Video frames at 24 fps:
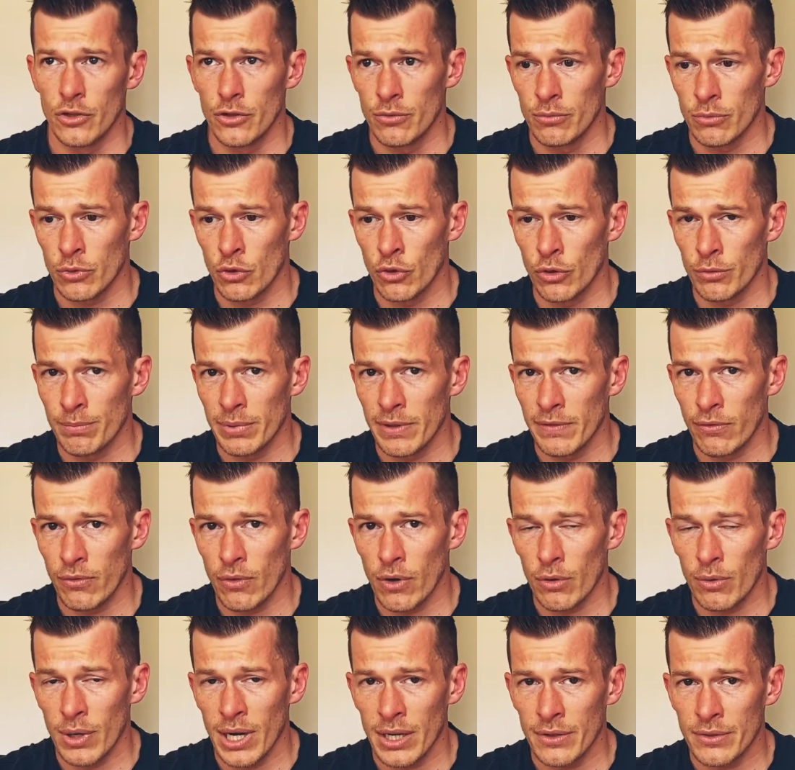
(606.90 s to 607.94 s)
Could be 4
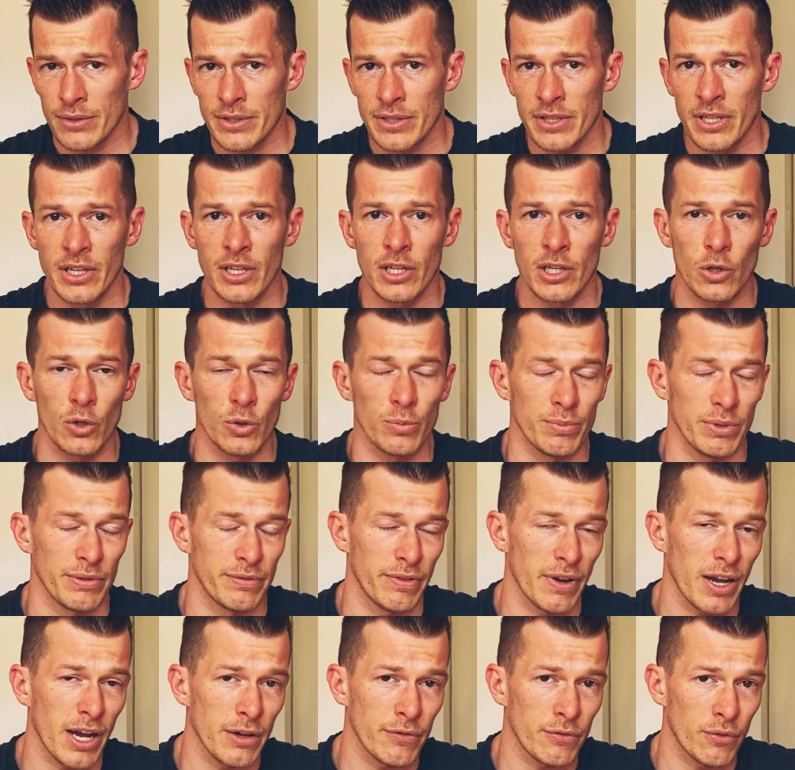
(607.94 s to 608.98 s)
rounds, could be
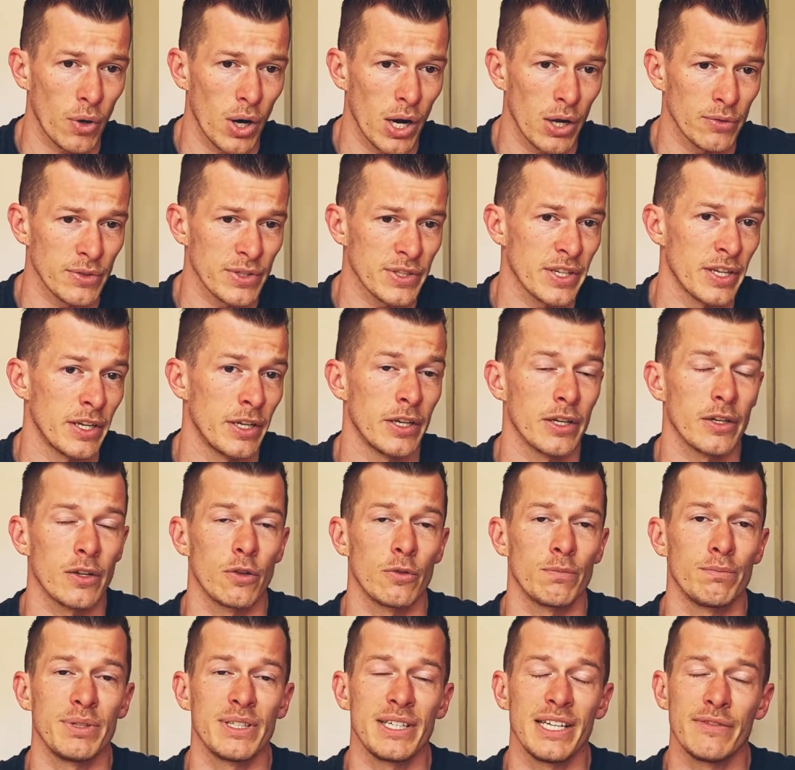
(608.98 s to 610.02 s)
5 rounds, could
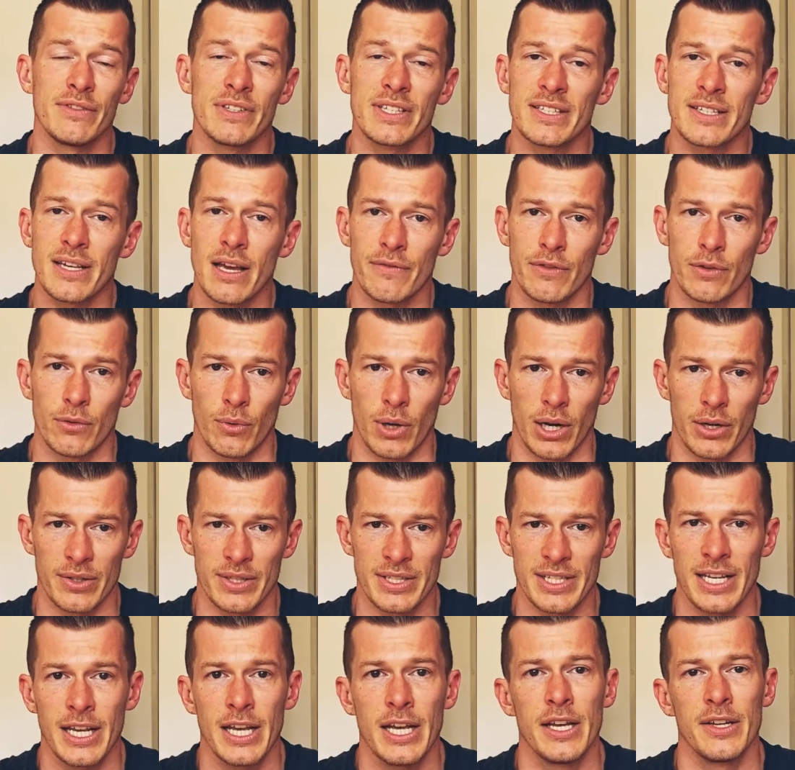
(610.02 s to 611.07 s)
be even 7 rounds,
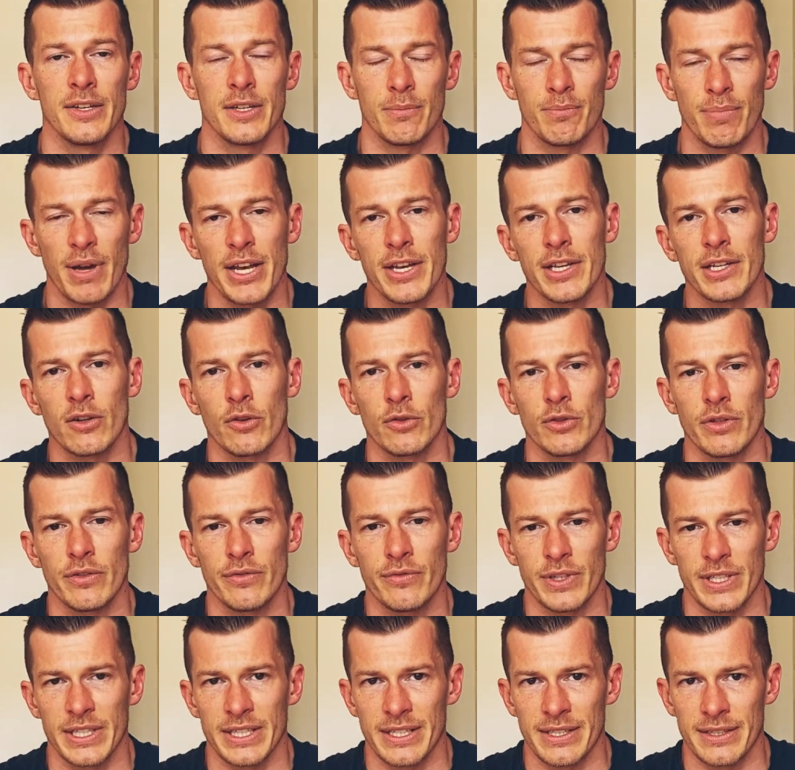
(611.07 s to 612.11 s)
depending on your
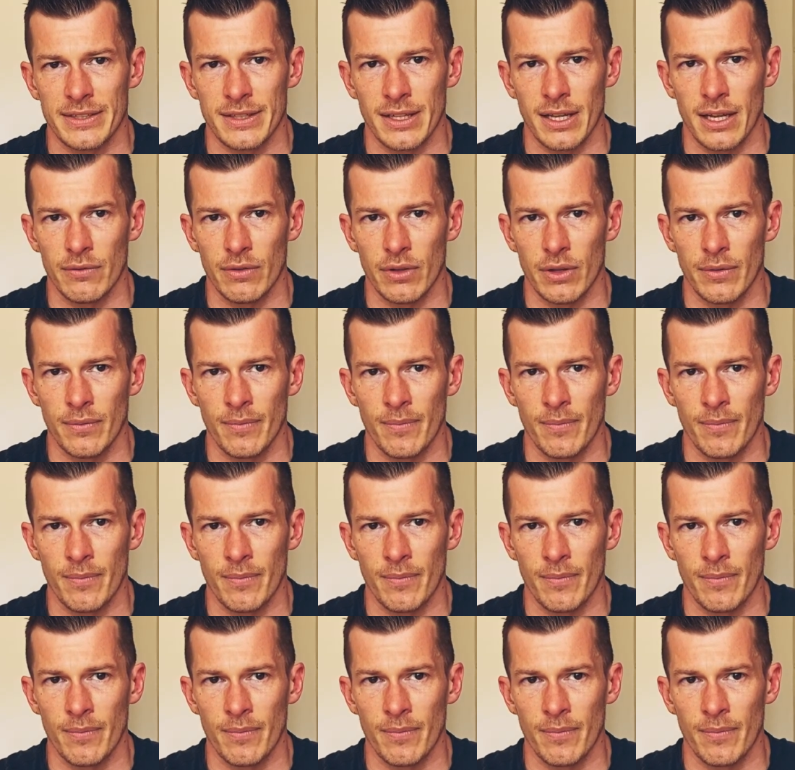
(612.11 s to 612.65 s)
fitness level.